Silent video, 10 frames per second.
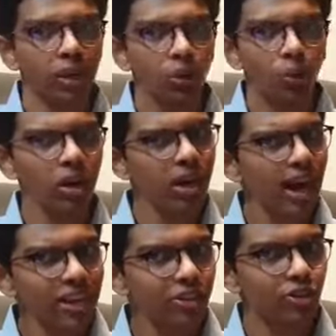we're
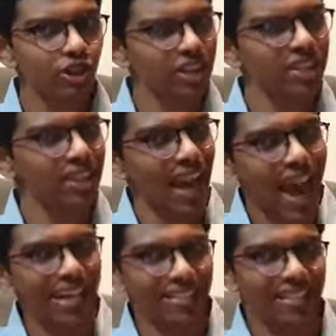not just
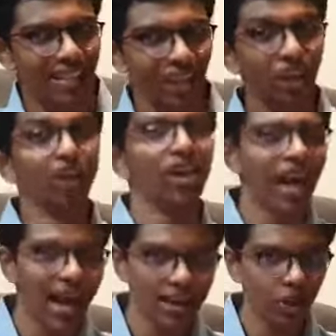as good
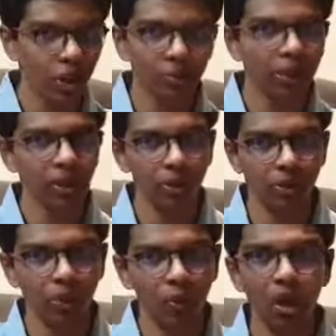as our peers in
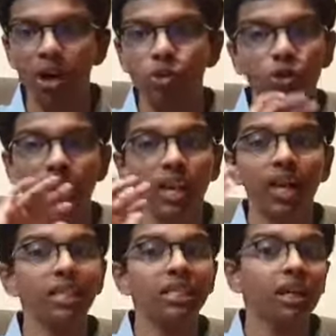the
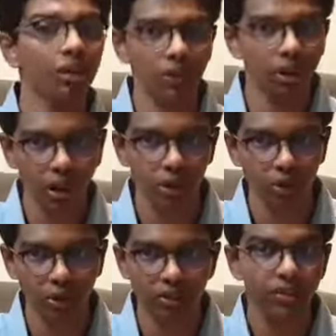190 other
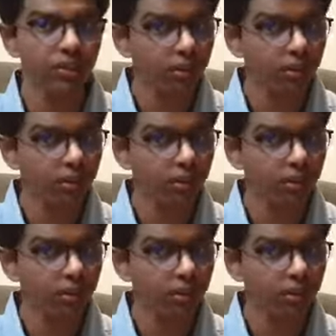countries